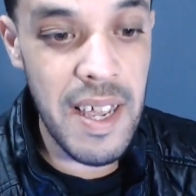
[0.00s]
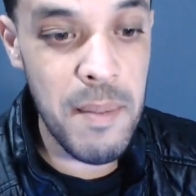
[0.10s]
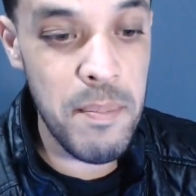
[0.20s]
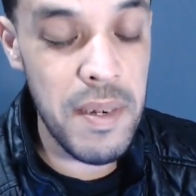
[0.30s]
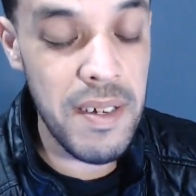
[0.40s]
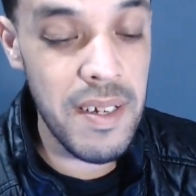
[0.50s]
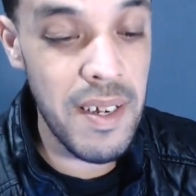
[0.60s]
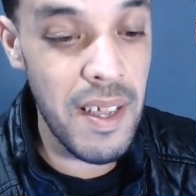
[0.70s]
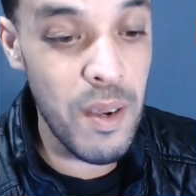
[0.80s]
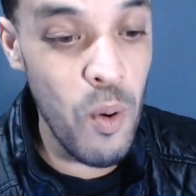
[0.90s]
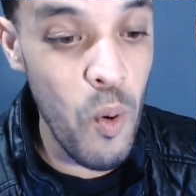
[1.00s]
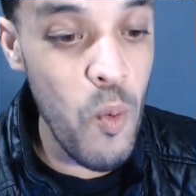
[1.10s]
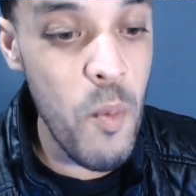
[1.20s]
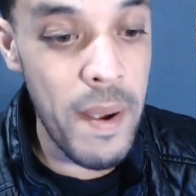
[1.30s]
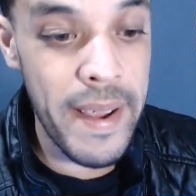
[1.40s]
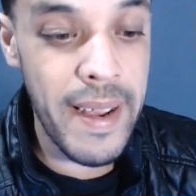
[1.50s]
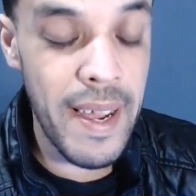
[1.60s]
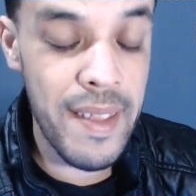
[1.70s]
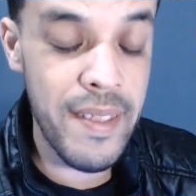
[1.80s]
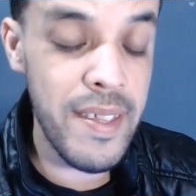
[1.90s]
I really like, oh my
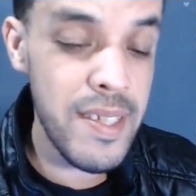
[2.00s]
god,